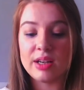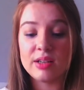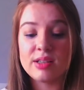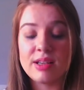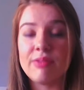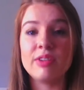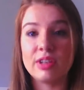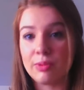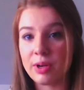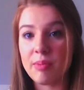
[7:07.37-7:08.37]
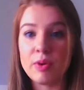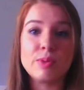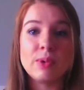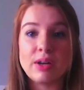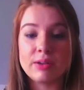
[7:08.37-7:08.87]
and it's definitely what I'm
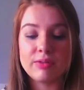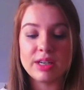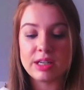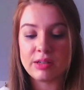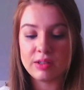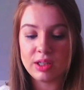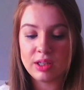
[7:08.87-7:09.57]
most proud of right now.